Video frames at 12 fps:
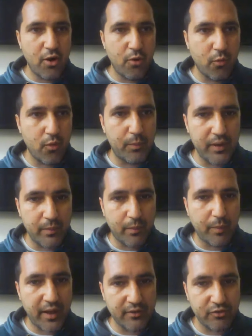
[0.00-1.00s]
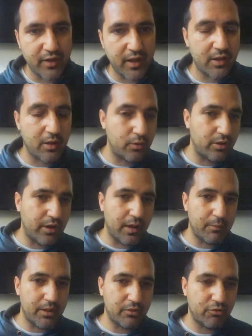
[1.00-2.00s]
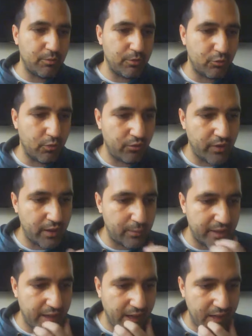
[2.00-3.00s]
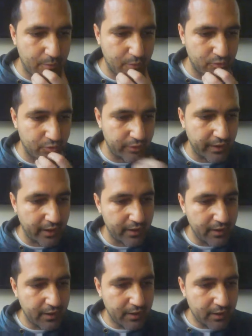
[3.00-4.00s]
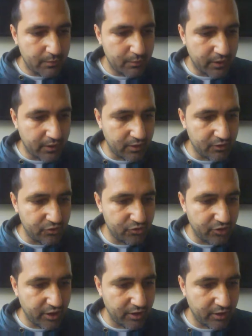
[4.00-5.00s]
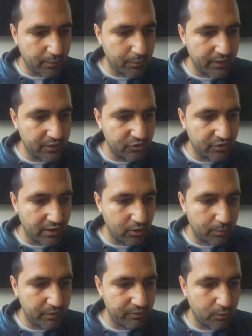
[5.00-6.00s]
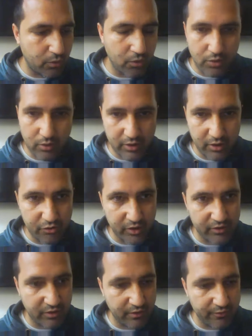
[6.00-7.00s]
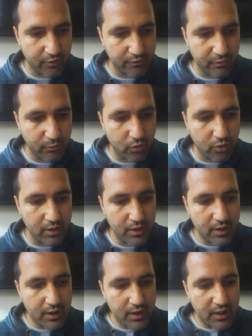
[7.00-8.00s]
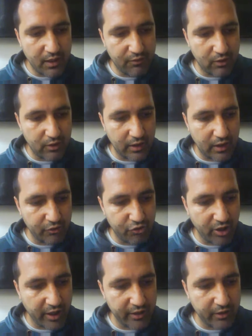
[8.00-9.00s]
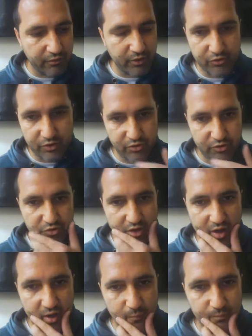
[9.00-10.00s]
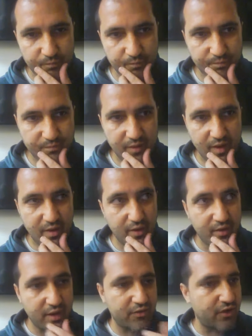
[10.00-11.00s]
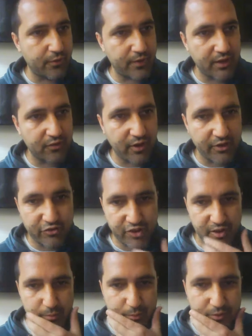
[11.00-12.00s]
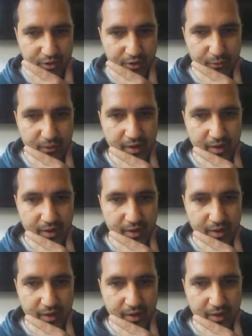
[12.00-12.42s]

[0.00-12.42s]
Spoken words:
would be prepared to do that, and I wonder how many consumers would really be able to do that, because companies that lobby for war, or countries that are involved in war, if you look at, like, China, for instance, they sell things very cheap. So